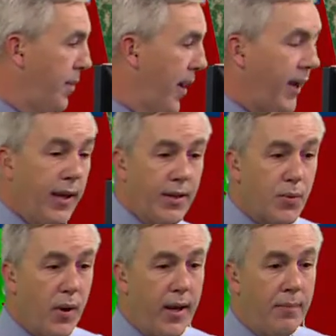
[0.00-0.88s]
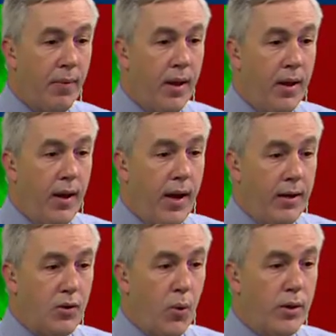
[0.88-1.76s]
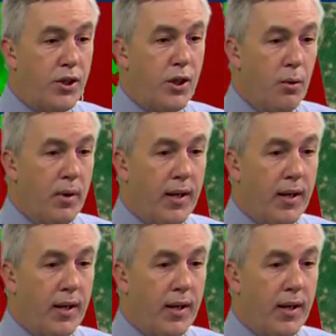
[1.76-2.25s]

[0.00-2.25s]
be making its way towards you.